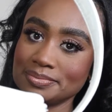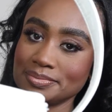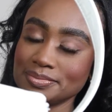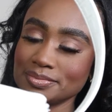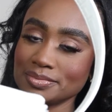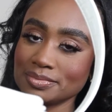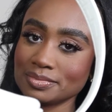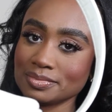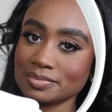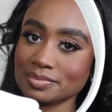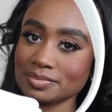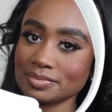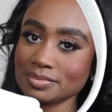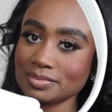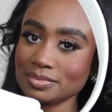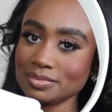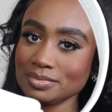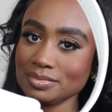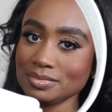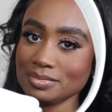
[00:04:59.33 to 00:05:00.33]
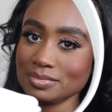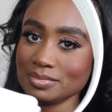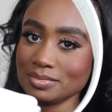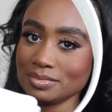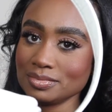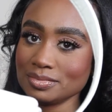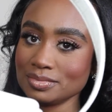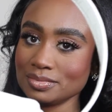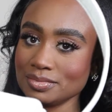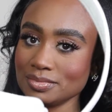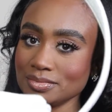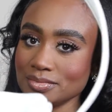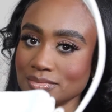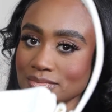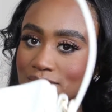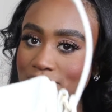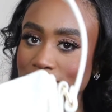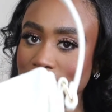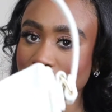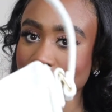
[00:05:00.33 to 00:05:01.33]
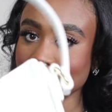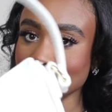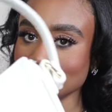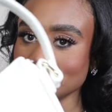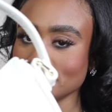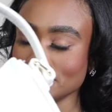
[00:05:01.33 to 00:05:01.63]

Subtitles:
Nobody speaks.